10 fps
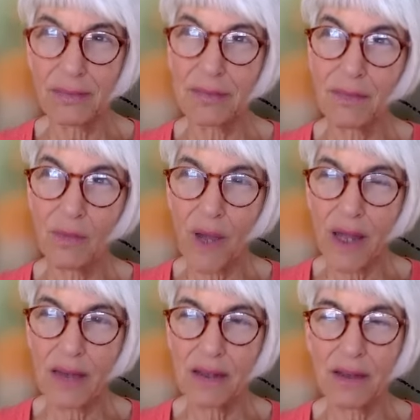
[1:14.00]

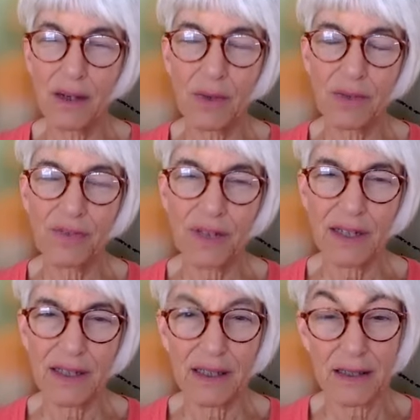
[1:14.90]
way that they're
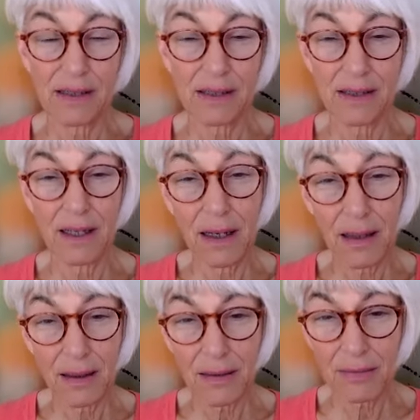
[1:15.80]
reflecting
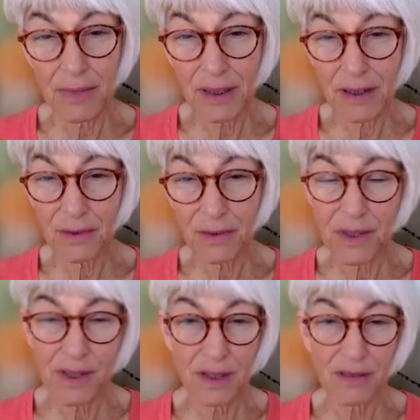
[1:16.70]
some
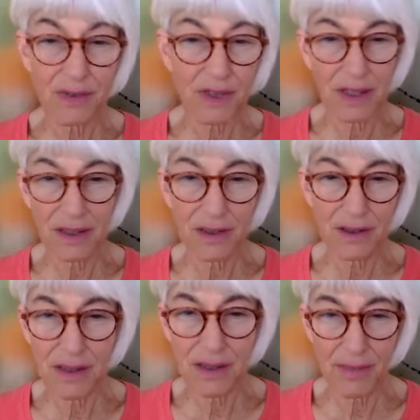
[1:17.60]
unresolved
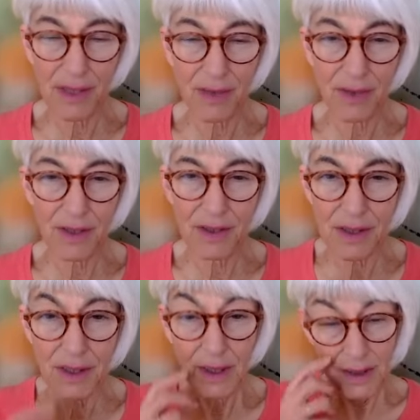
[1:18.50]
childhood something or
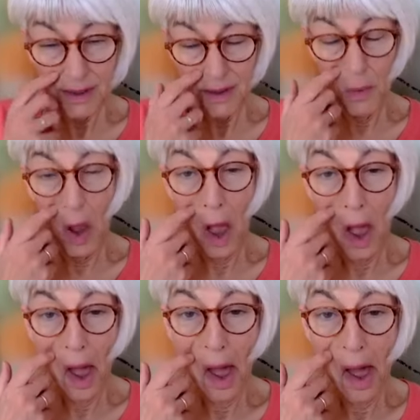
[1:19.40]
others. So
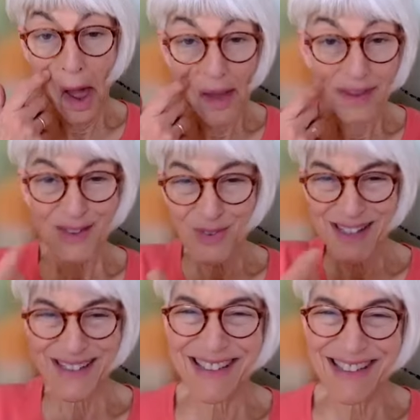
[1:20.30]
uh, that's what
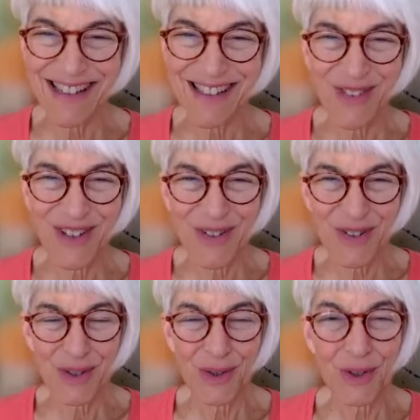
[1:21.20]
I'd suggest for you
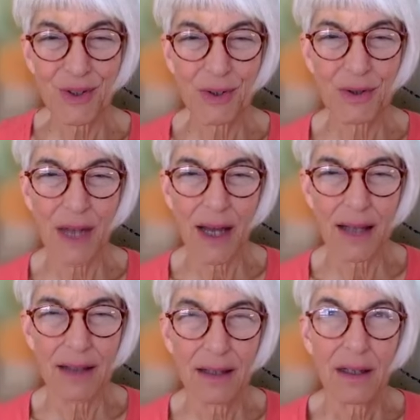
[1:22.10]
too. You do
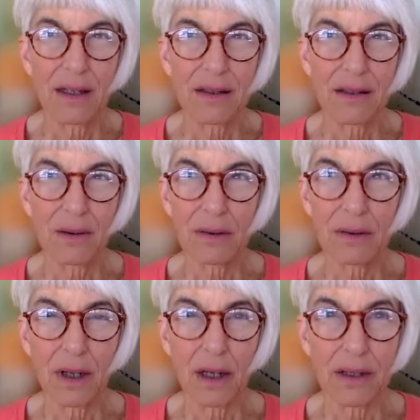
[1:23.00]
that.
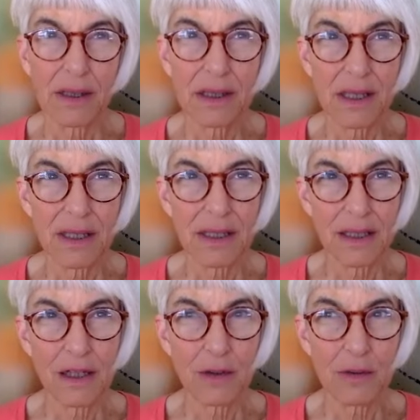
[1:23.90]
So I'd suggest
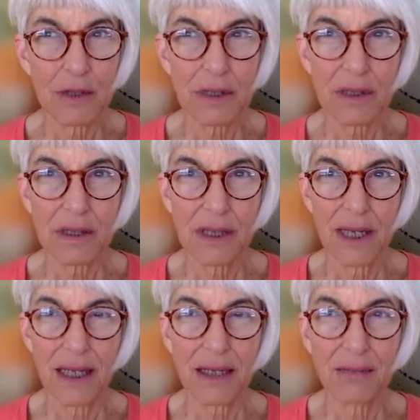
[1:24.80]
that you just
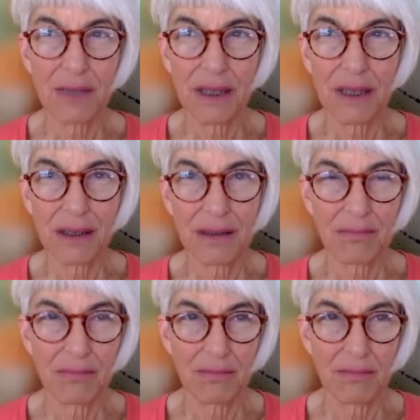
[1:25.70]
take a minute